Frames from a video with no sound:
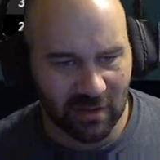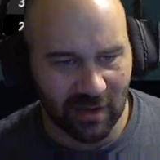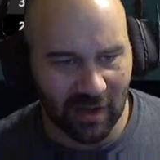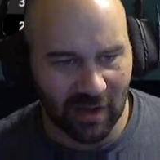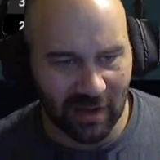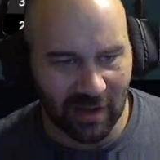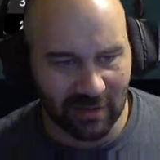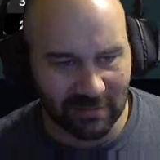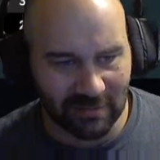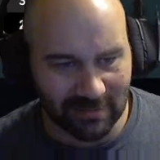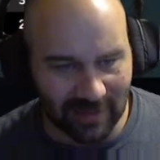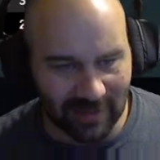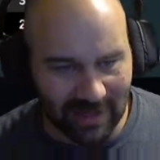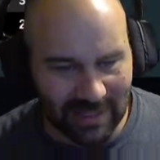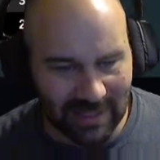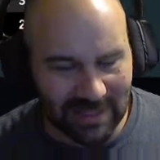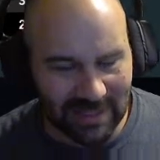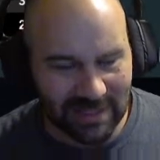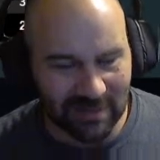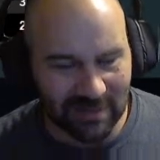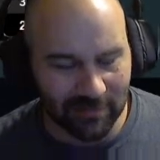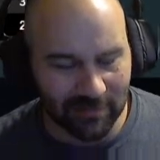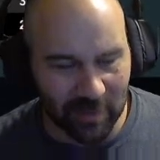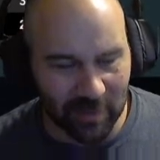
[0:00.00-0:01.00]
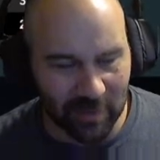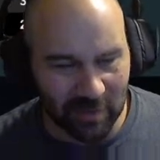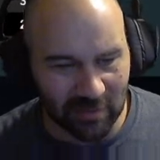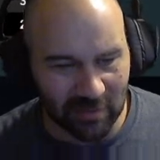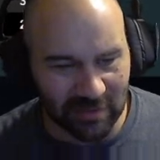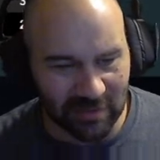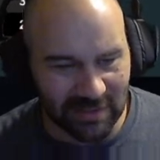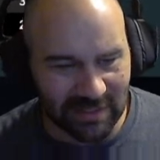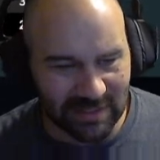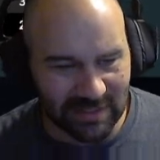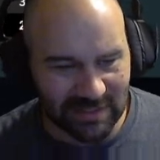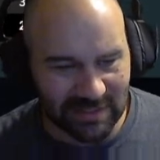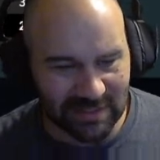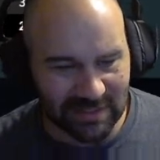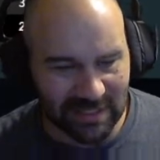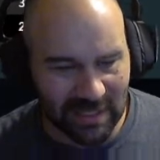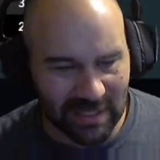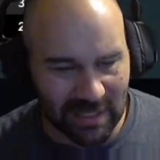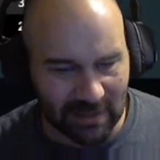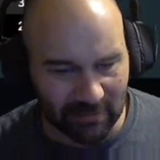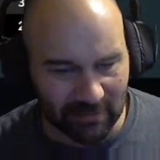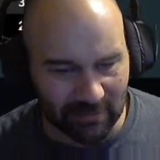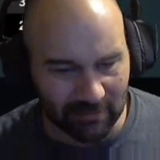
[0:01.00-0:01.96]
I like the build of this team.